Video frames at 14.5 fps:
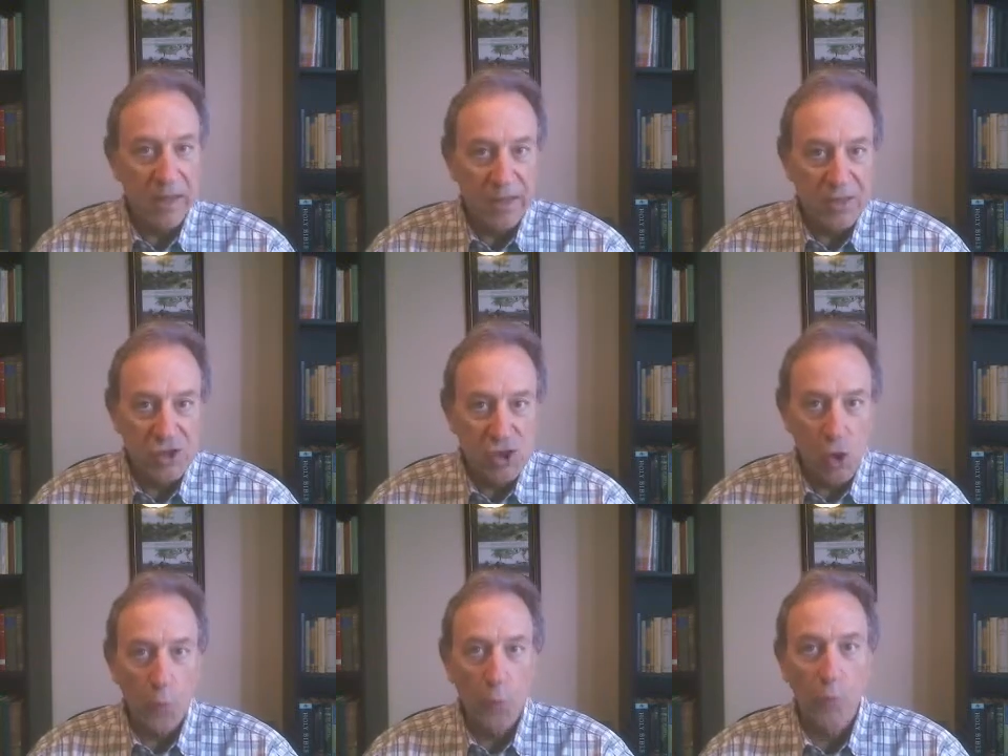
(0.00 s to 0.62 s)

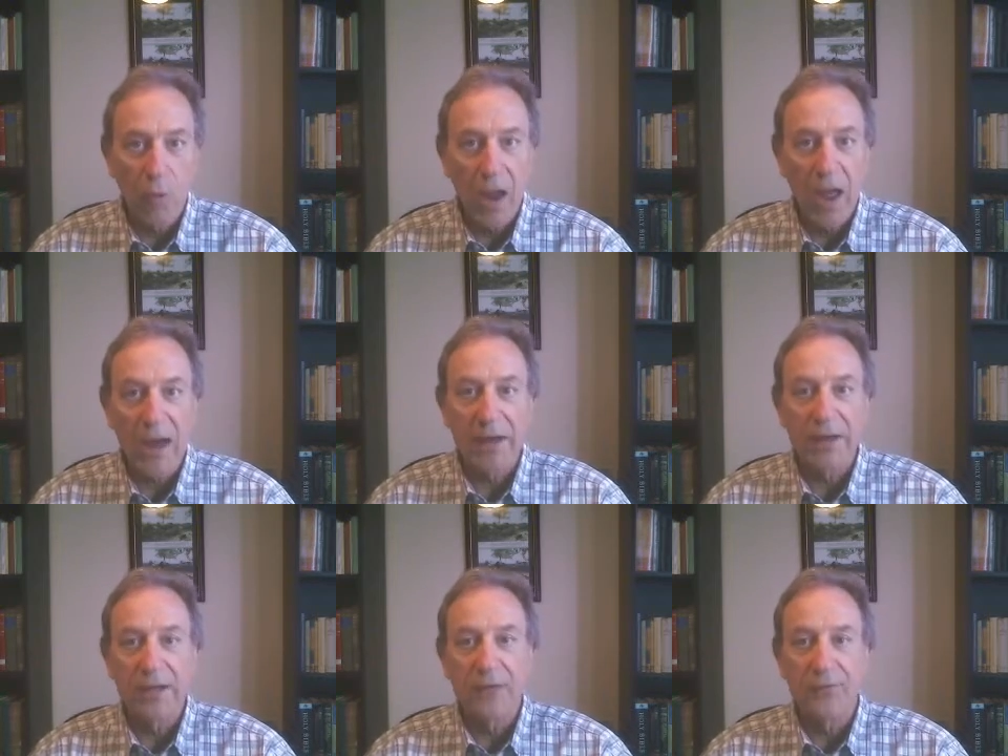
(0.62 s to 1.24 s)
It's your
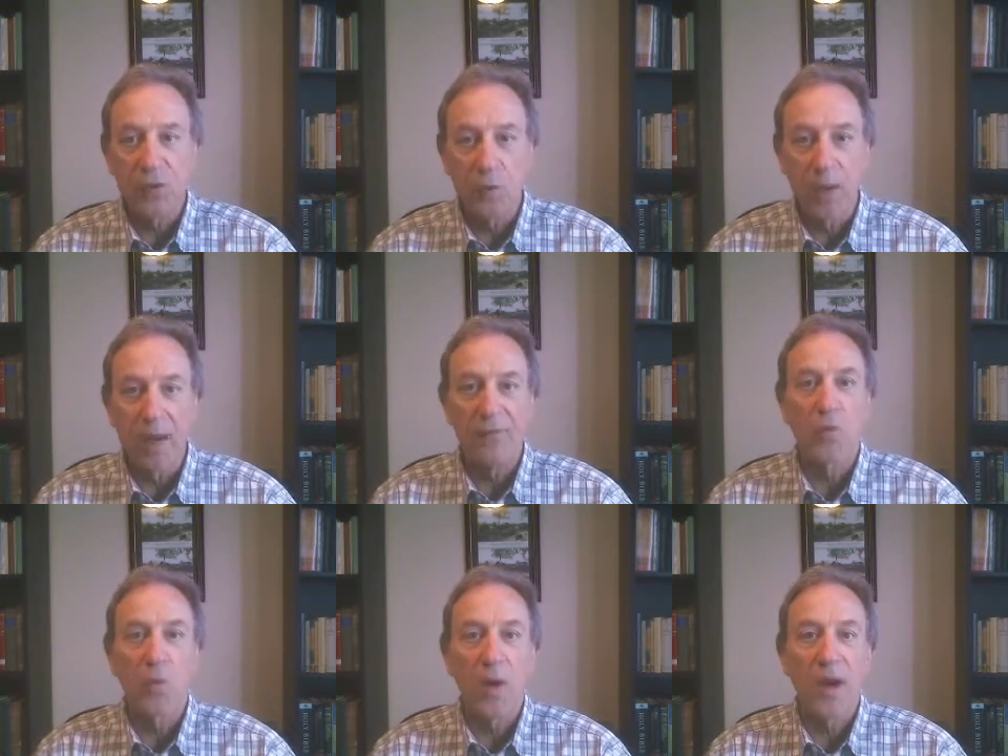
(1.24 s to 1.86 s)
prerogative. You
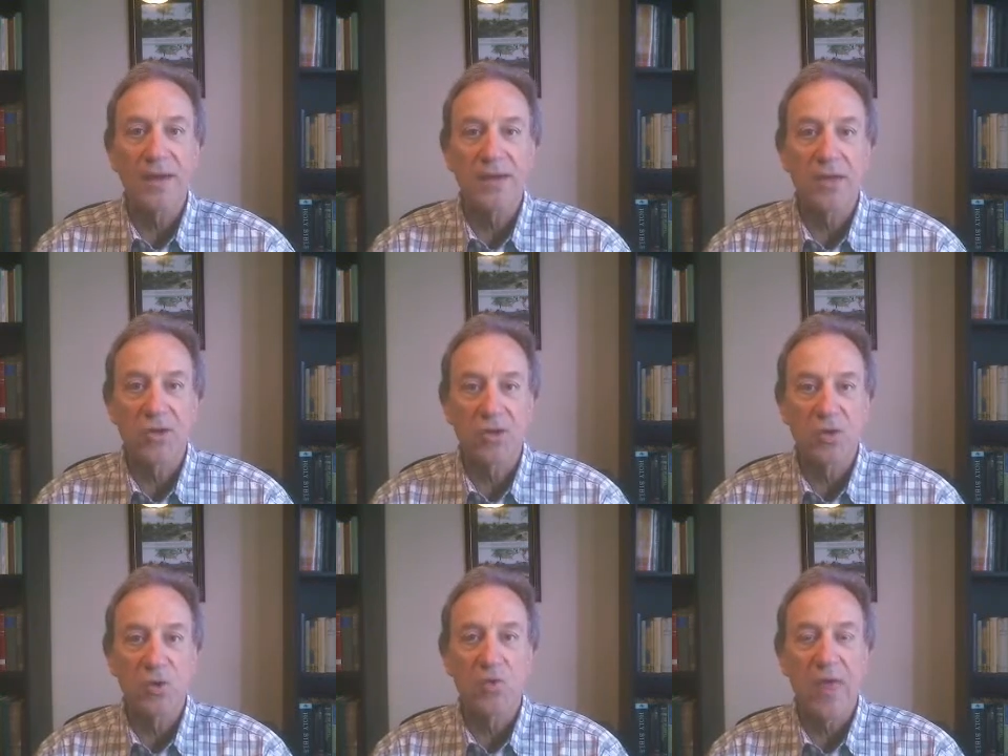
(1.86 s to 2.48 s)
have a right to
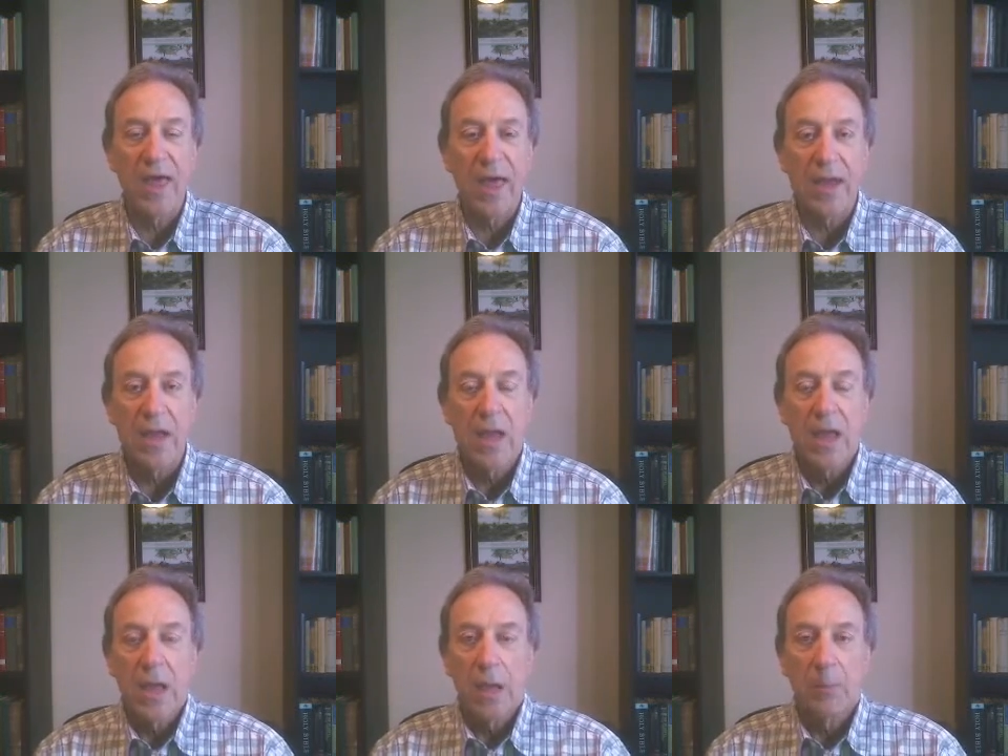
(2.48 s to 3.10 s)
do
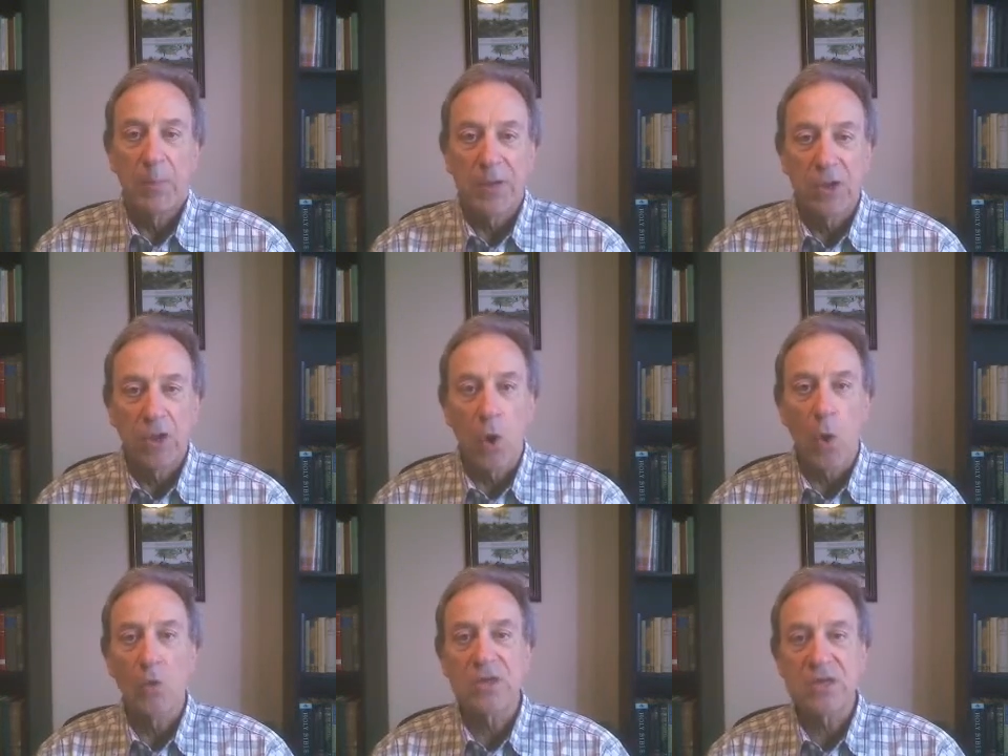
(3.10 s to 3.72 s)
that. But
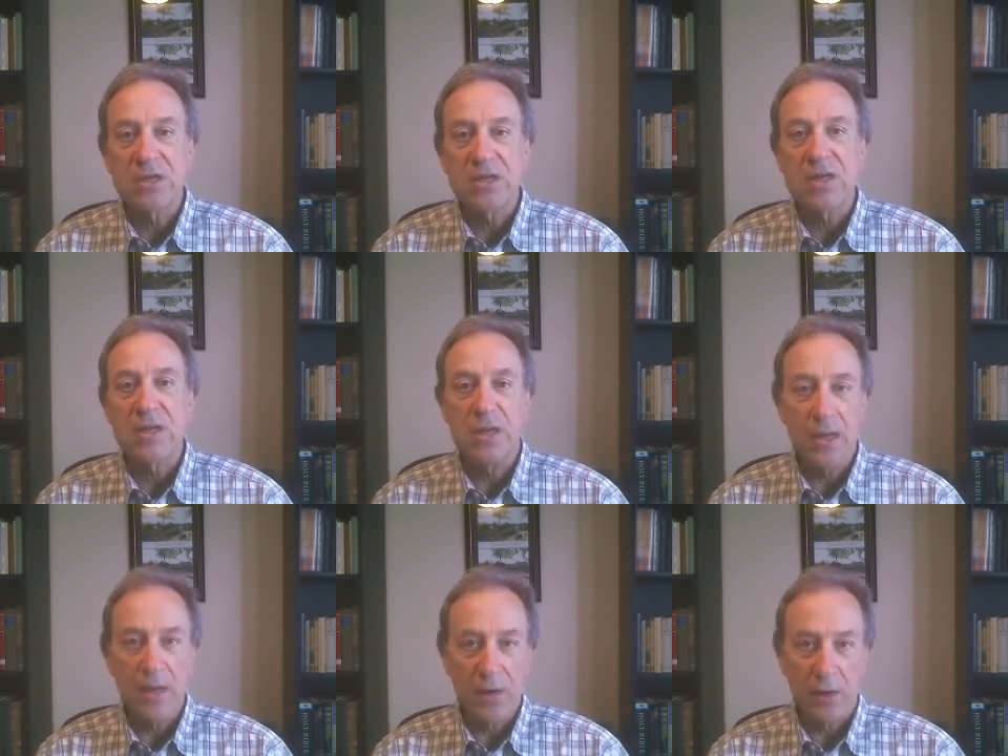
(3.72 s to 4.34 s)
don't sit
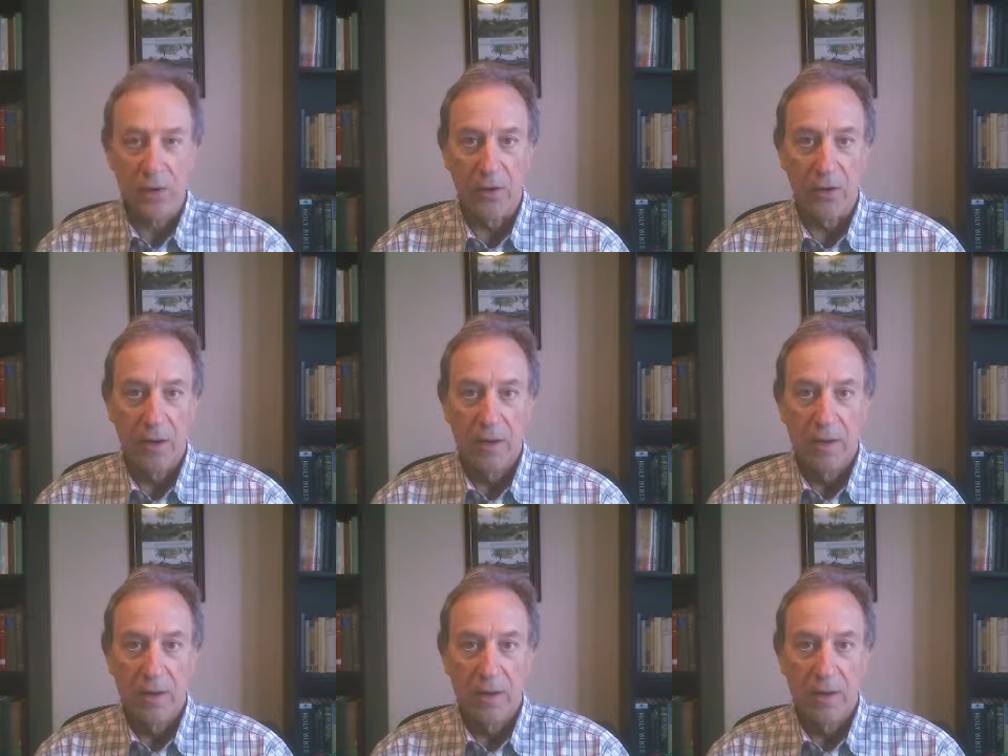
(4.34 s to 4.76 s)
here